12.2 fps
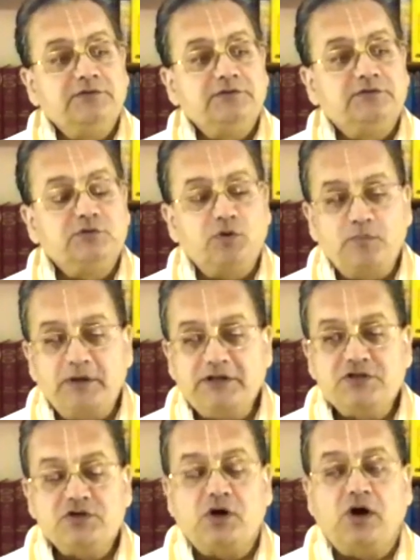so
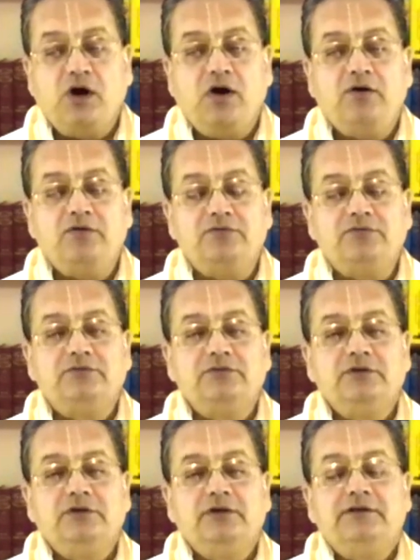much awe
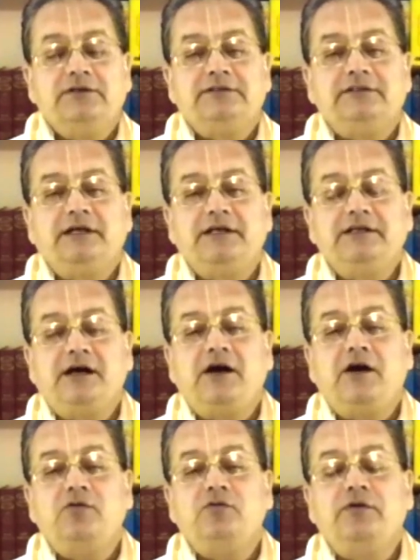that
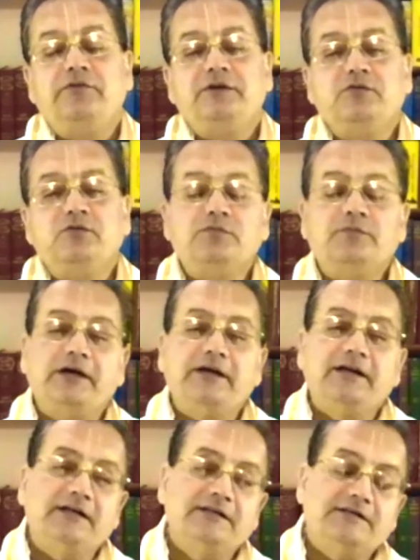how our Guru
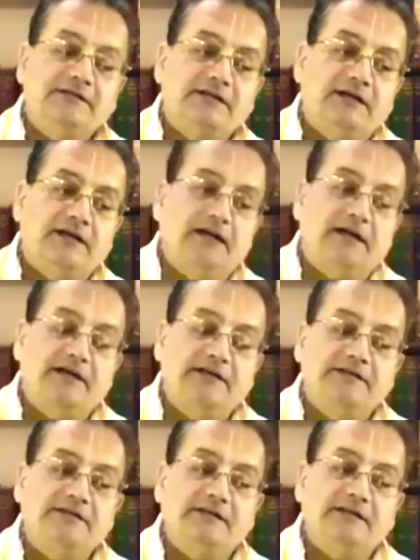Maharaj had
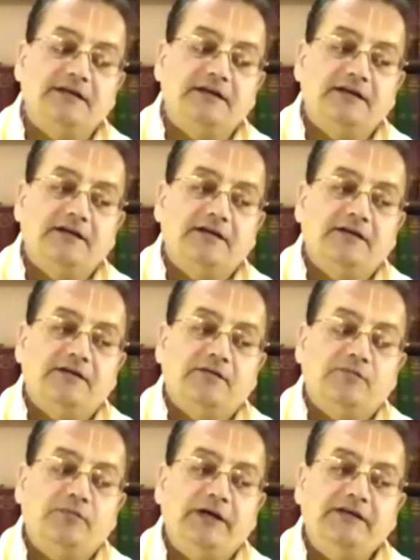
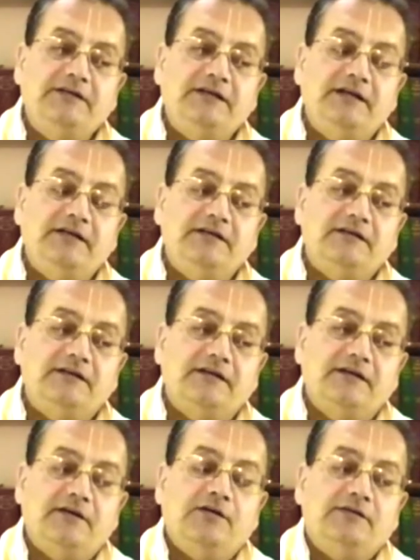maintained
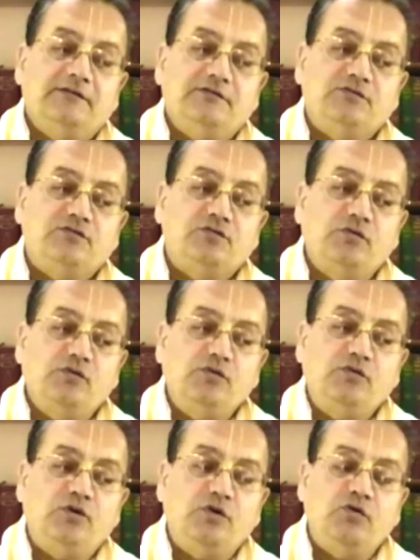so
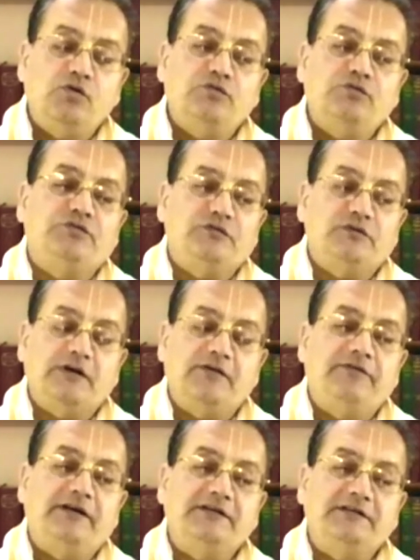close,
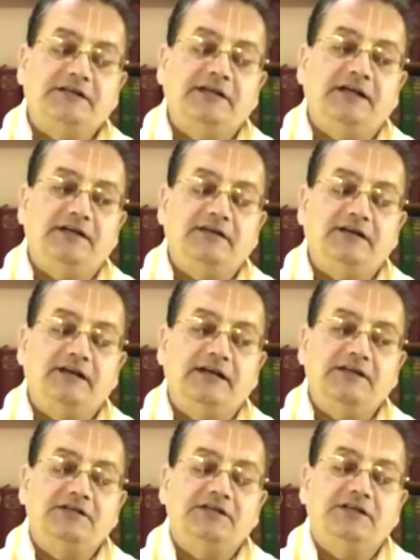affectionate
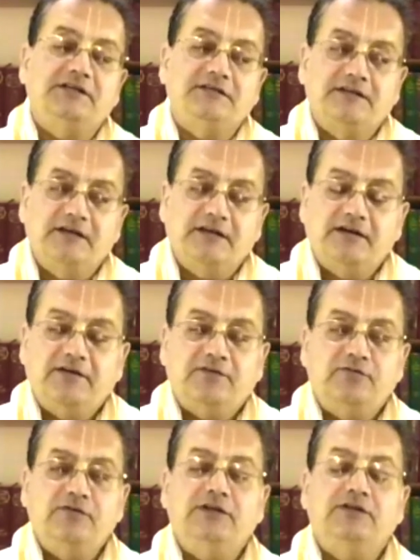relations
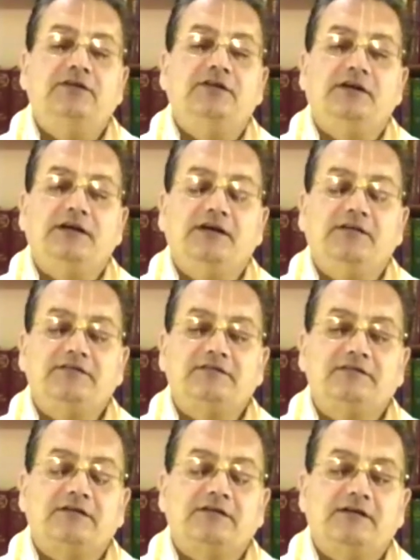with his
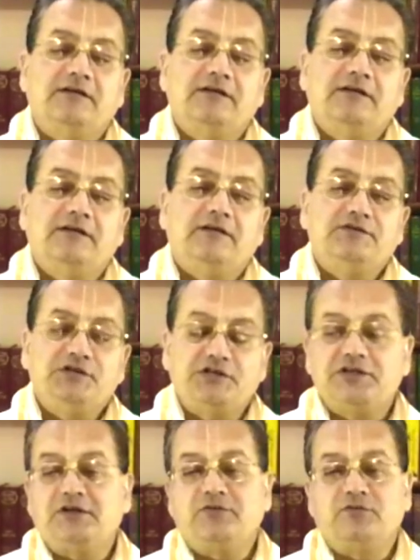
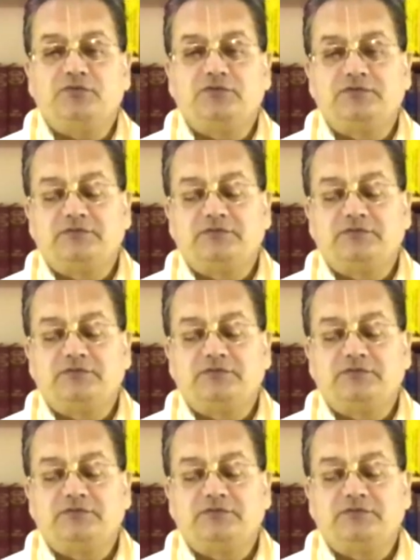Shiksha Gurus.